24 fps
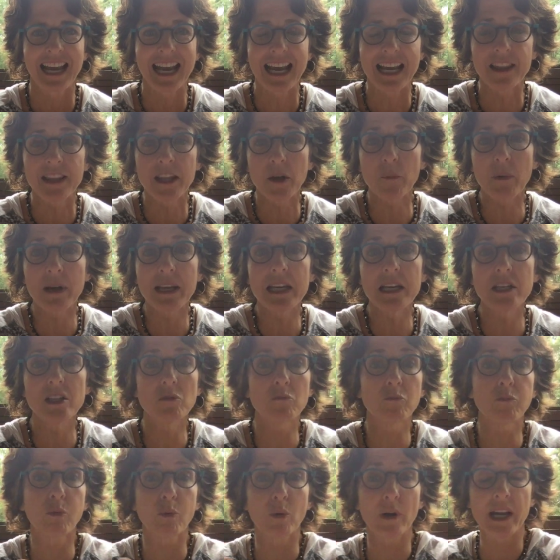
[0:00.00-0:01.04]
And then we need to
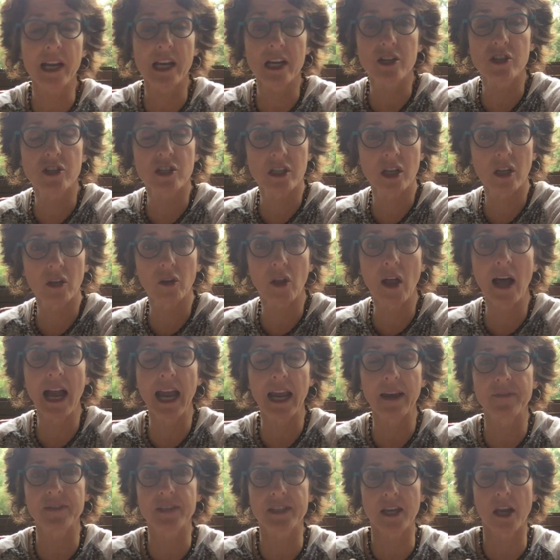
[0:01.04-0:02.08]
bridge to
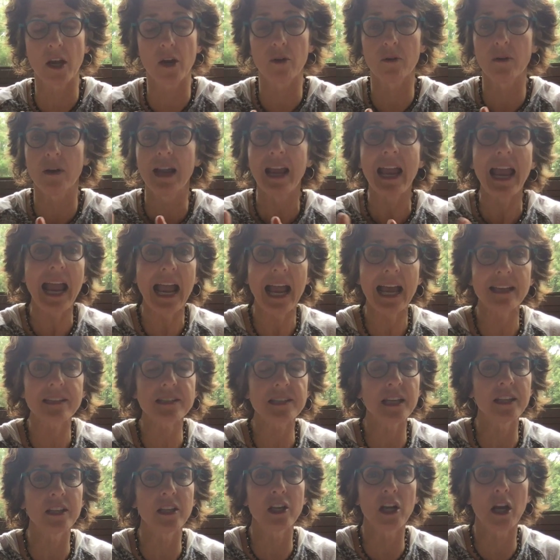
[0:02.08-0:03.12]
life. So
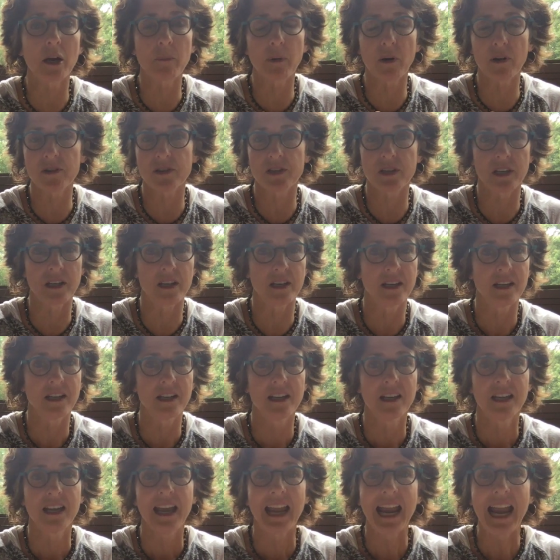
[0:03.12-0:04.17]
asking the young person,
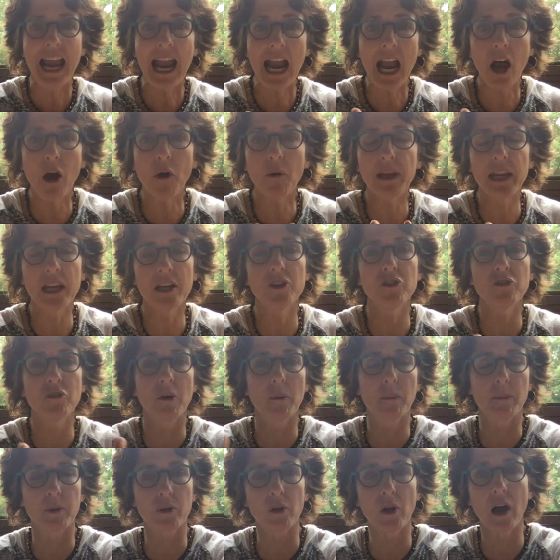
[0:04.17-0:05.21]
how can you
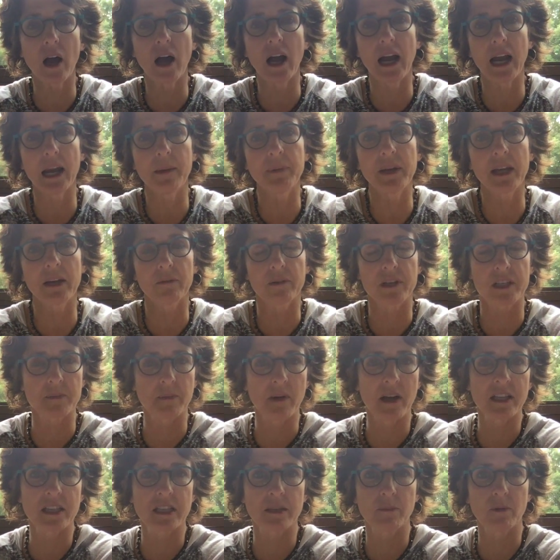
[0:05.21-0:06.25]
apply being
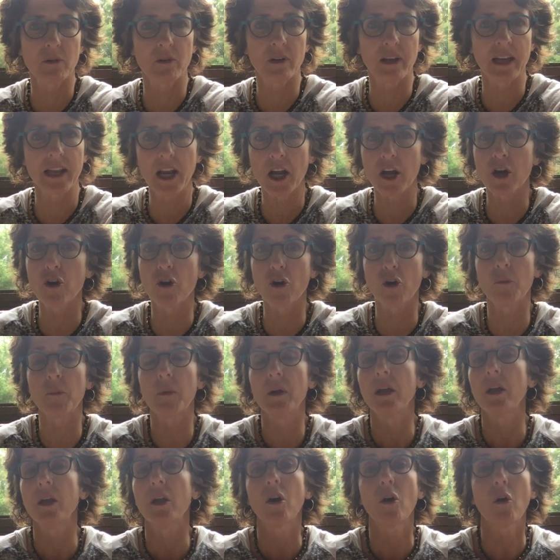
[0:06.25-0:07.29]
responsible at home
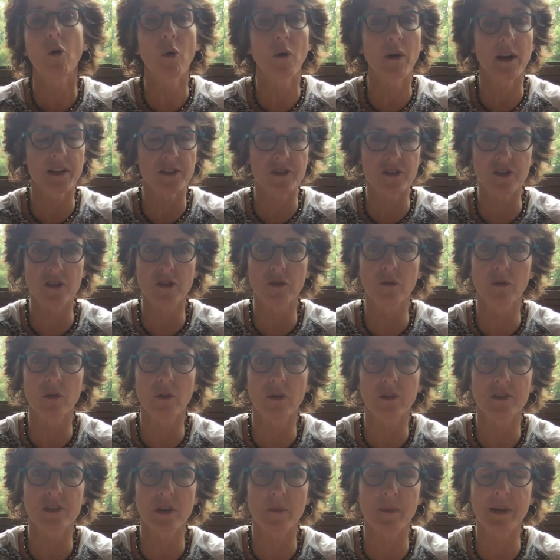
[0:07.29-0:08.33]
or at
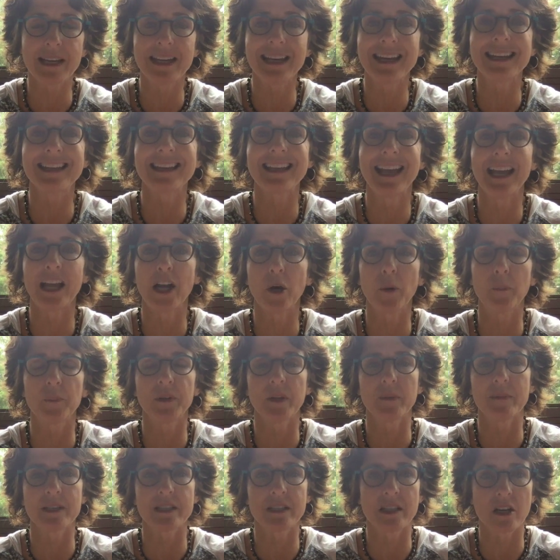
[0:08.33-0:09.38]
school? So we need to help
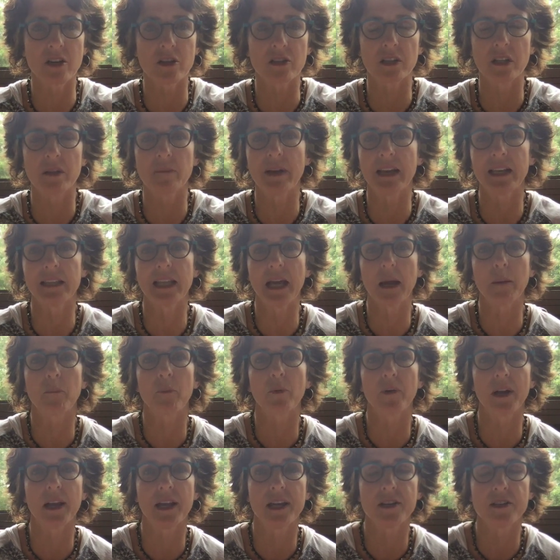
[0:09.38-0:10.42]
them intentionally make that
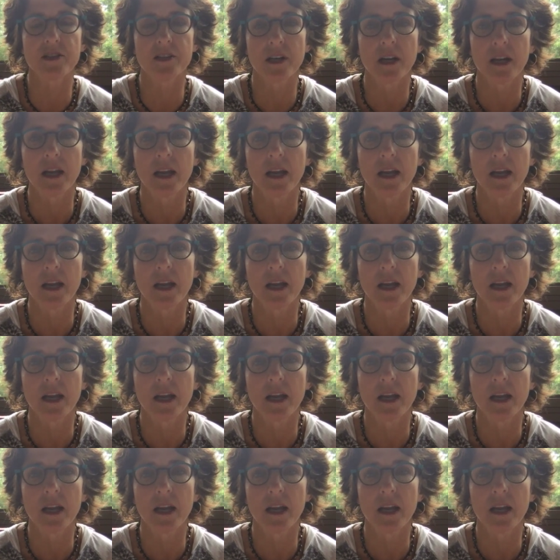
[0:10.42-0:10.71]
bridge.